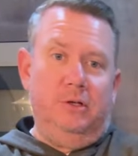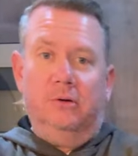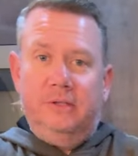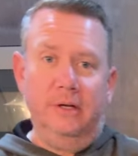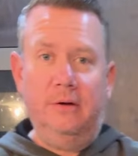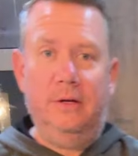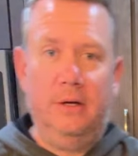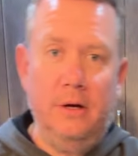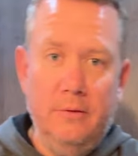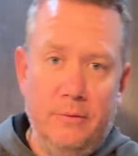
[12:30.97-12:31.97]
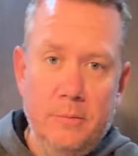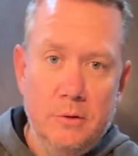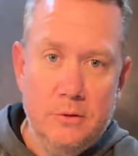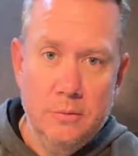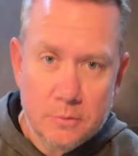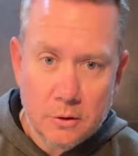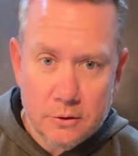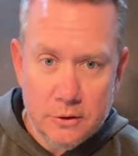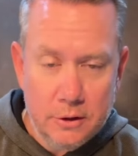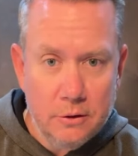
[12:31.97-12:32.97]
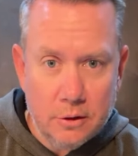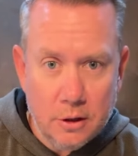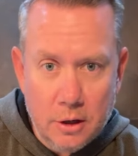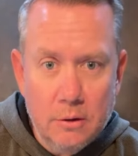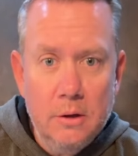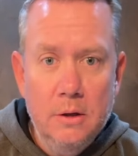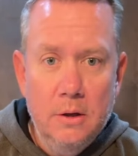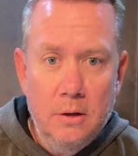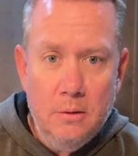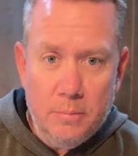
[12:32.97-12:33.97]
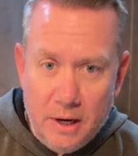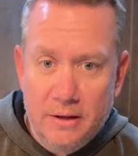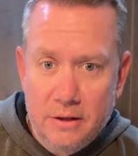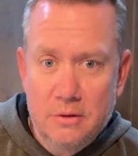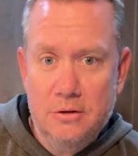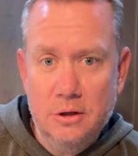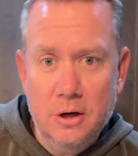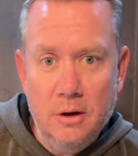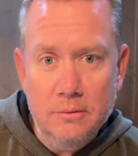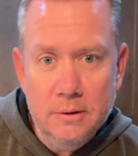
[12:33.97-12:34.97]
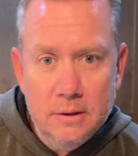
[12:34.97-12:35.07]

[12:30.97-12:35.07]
Don't tell her that Gunnar from YouTube told you that you can go, but I think you should go.